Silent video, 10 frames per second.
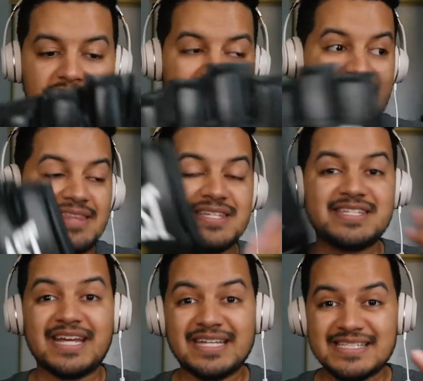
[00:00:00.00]
and the
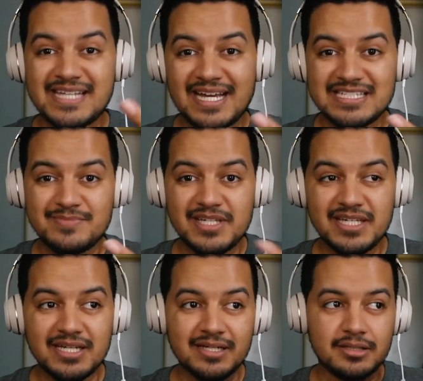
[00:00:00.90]
second size
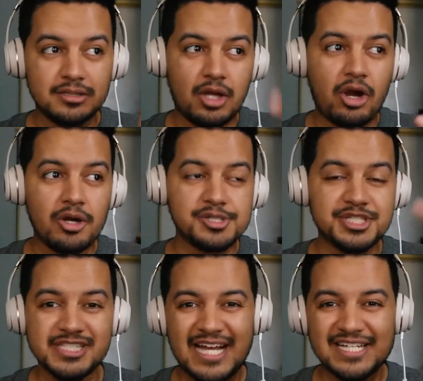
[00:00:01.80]
being
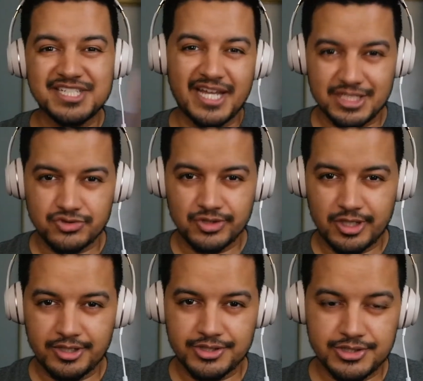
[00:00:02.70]
large/extra
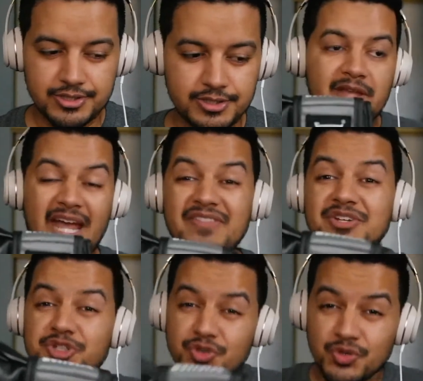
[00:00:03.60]
large. And the
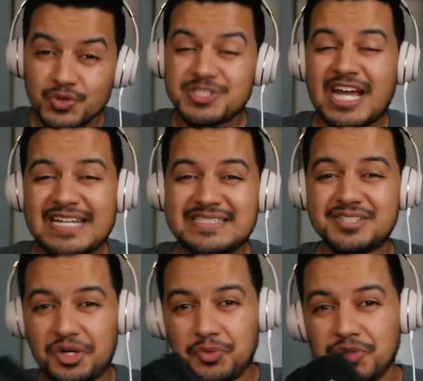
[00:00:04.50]
true sizes
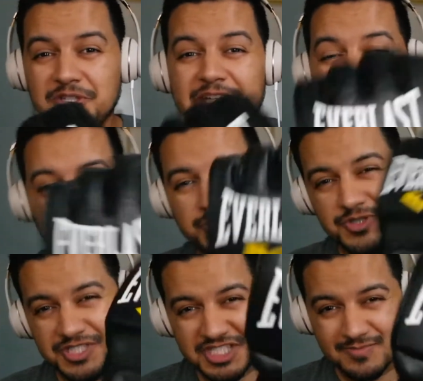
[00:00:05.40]
are really closer
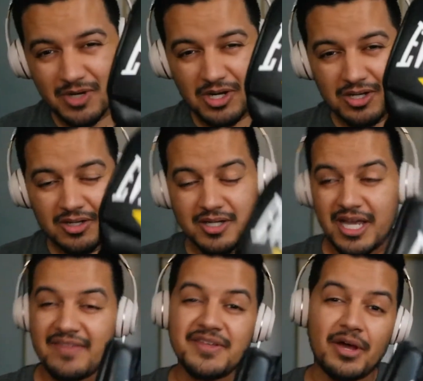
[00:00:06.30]
to small,
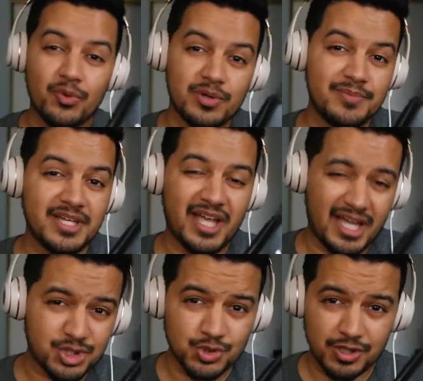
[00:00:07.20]
and the other one being
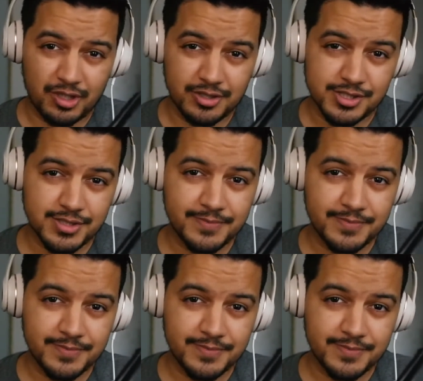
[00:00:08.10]
extra large.